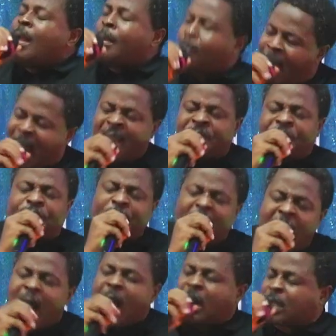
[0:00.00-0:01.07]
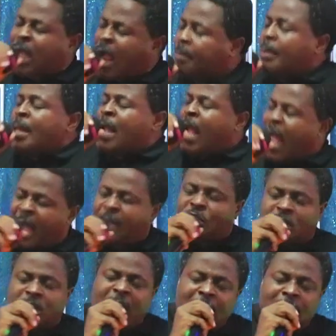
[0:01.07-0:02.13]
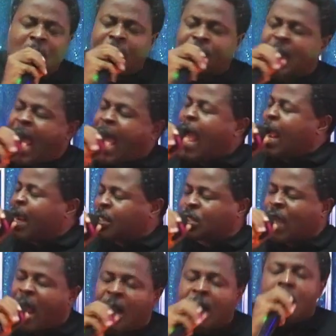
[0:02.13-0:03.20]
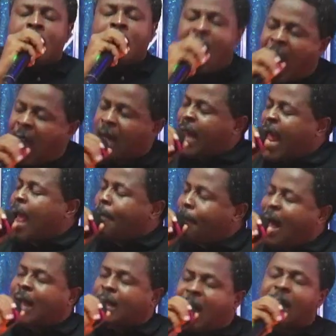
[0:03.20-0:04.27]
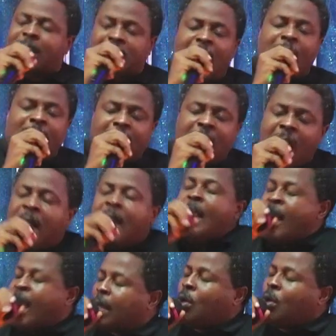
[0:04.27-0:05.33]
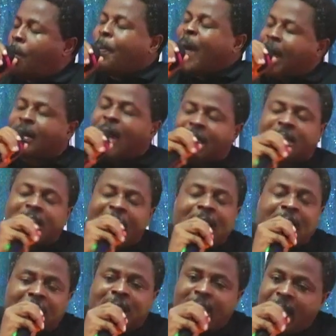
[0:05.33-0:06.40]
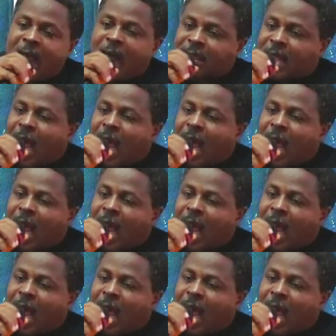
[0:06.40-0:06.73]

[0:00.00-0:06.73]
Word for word: My Father, ancient of days, Alema Katena, Elupa Razakatiata,